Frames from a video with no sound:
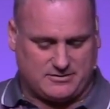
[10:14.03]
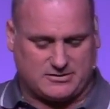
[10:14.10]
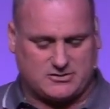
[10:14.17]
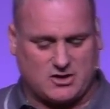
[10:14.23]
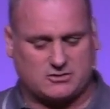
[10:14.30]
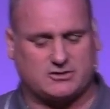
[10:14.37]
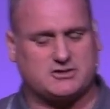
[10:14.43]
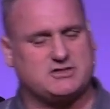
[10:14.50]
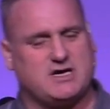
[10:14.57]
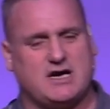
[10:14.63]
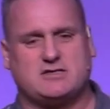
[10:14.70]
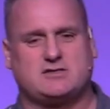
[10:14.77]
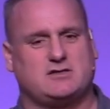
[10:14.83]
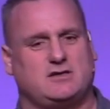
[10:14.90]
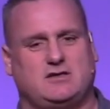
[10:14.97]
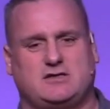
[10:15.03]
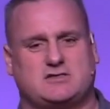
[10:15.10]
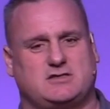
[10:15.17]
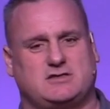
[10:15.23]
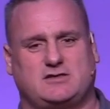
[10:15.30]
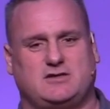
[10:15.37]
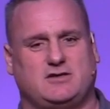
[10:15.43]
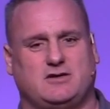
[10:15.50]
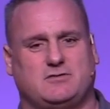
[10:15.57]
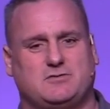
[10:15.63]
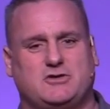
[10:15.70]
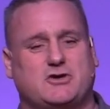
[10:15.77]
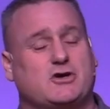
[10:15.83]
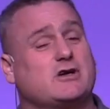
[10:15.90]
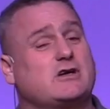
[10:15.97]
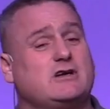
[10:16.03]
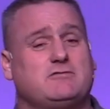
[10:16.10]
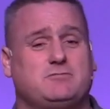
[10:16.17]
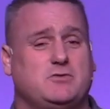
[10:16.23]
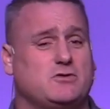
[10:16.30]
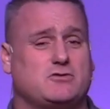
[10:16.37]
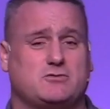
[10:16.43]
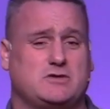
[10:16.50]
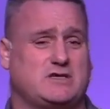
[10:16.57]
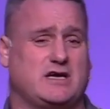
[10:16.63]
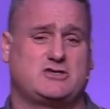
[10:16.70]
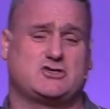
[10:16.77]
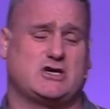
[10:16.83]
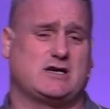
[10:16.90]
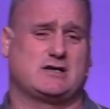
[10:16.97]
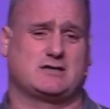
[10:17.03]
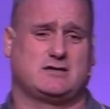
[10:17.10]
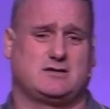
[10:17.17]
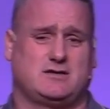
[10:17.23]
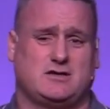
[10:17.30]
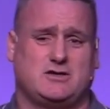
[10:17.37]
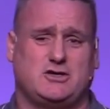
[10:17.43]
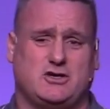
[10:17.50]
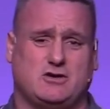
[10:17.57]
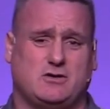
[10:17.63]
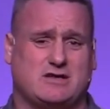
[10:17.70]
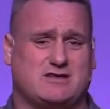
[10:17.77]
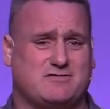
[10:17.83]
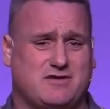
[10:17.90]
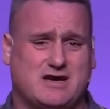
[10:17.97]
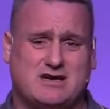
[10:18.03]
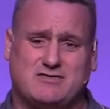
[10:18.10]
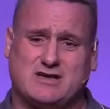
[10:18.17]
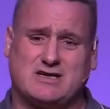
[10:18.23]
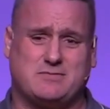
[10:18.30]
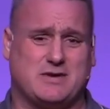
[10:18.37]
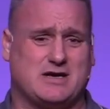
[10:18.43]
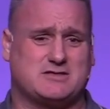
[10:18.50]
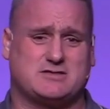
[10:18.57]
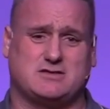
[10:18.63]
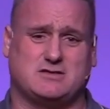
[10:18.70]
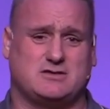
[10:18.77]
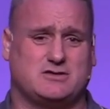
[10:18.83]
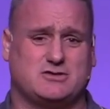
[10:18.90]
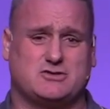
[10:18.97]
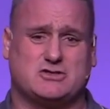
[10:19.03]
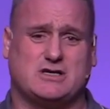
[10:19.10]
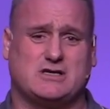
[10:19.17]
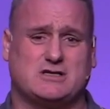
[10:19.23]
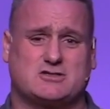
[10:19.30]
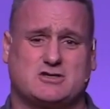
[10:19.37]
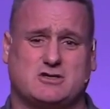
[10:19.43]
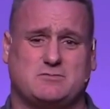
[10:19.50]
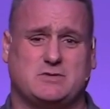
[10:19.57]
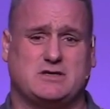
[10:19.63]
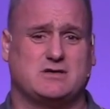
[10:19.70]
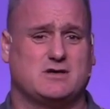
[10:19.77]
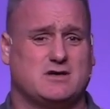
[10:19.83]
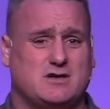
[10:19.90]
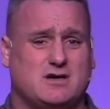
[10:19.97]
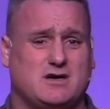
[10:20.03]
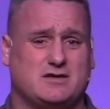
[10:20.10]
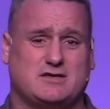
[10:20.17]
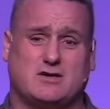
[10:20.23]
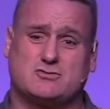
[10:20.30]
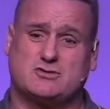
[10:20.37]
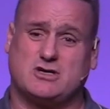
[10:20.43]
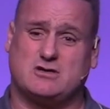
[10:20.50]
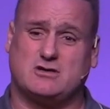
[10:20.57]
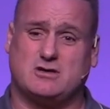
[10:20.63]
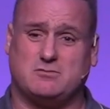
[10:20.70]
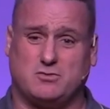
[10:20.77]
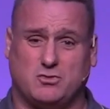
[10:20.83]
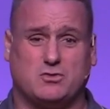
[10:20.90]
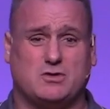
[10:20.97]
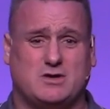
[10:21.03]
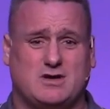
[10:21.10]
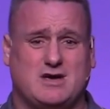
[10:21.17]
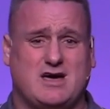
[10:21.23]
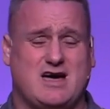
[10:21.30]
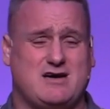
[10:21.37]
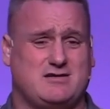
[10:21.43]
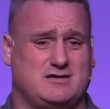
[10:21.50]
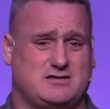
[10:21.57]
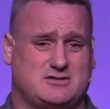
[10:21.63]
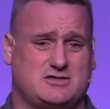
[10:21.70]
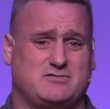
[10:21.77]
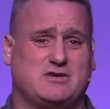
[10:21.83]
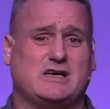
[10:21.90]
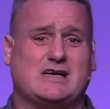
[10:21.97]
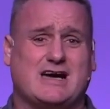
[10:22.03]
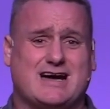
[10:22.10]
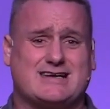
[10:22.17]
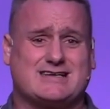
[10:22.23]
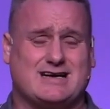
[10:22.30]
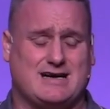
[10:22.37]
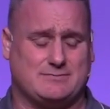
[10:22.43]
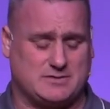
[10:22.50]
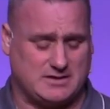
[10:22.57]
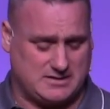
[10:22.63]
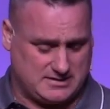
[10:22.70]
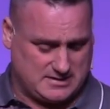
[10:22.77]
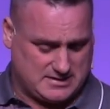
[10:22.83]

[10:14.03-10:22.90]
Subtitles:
the doctor said, listen, you know, you're going to give birth to a dead child. You know, at the very, very best, your child is going to be Down syndrome or severely handicapped.